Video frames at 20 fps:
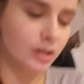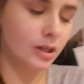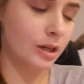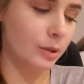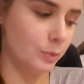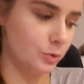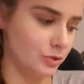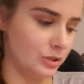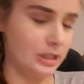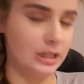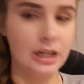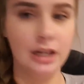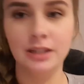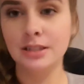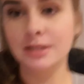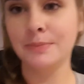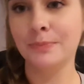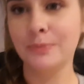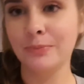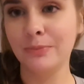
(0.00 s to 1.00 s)
it was really
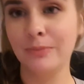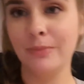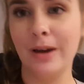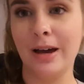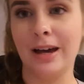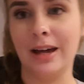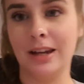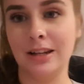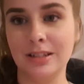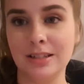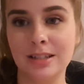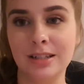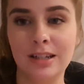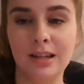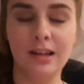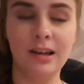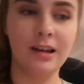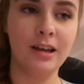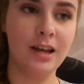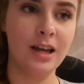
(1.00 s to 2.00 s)
nice. And
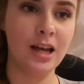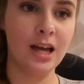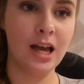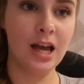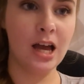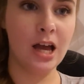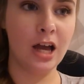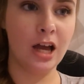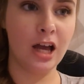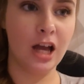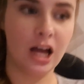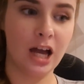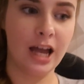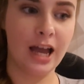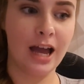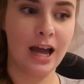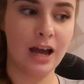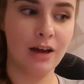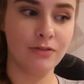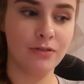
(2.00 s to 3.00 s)
I
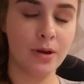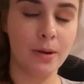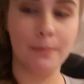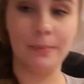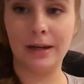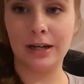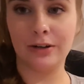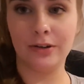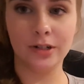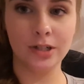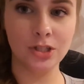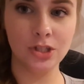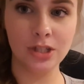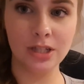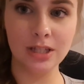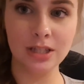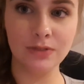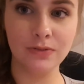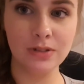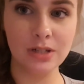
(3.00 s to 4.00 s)
have macaroni
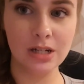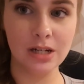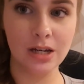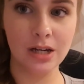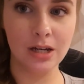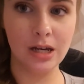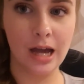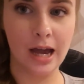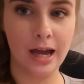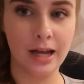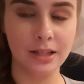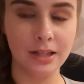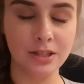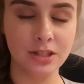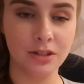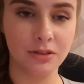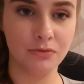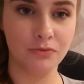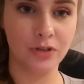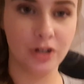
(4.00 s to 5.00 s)
cheese for dinner and
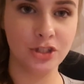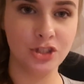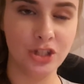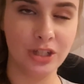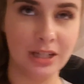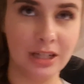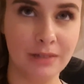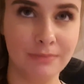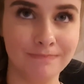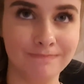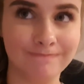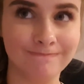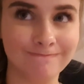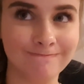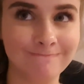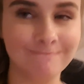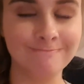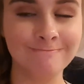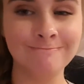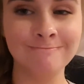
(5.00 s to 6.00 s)
southern fried chicken.
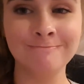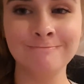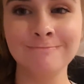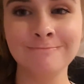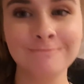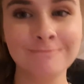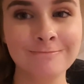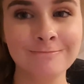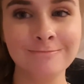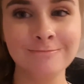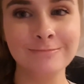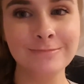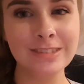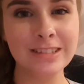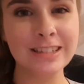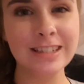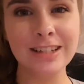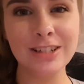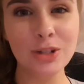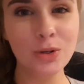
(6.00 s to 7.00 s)

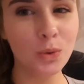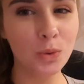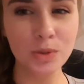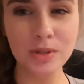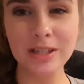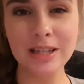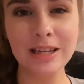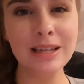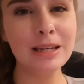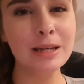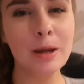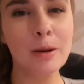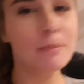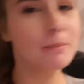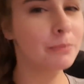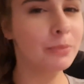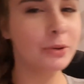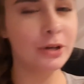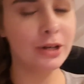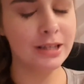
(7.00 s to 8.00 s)
Naughty,
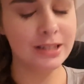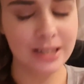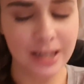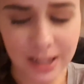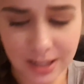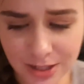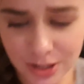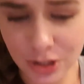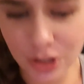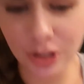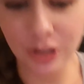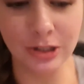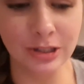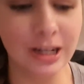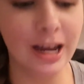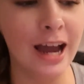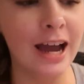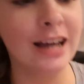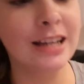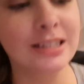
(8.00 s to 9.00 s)
but it tastes good.
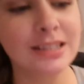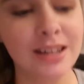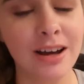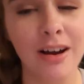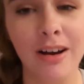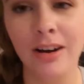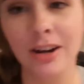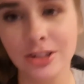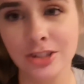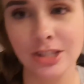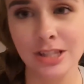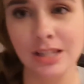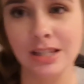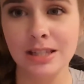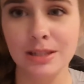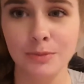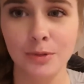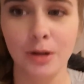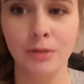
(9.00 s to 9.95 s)
And I just need some